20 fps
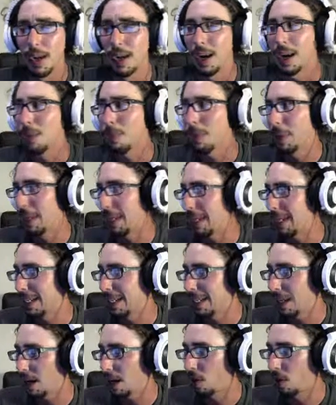I'll make an
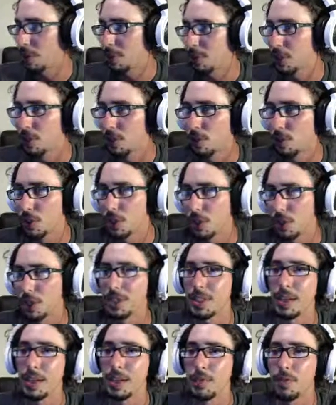entire episode
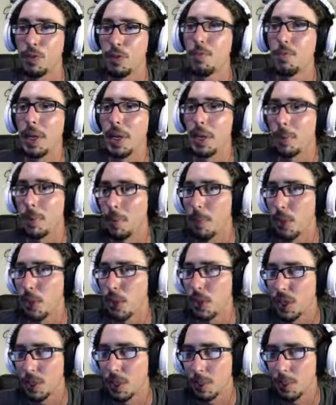just out of 2-minute
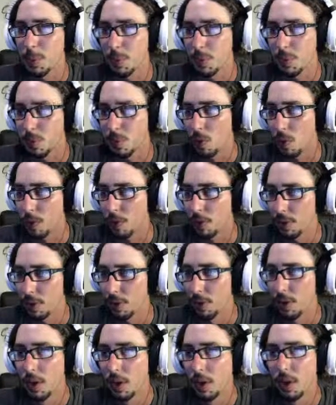promotion clips for other
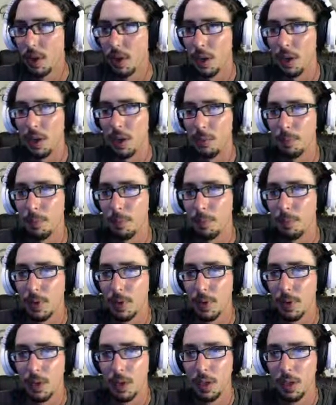
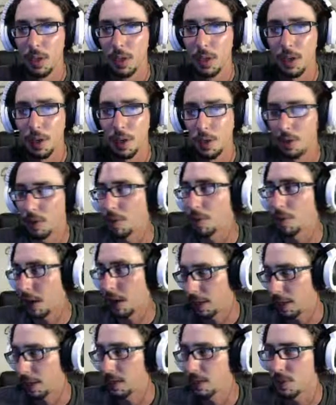other
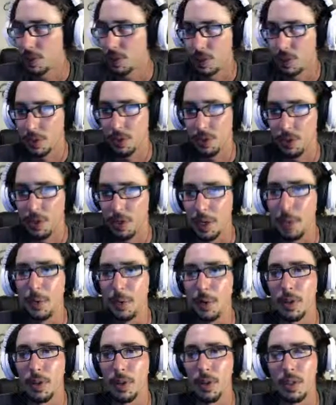podcasters and
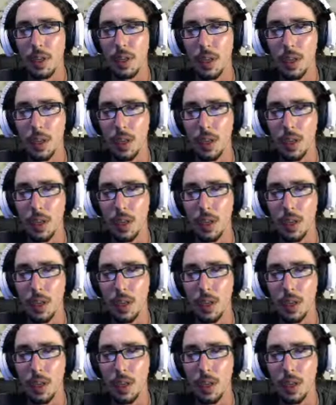streamers and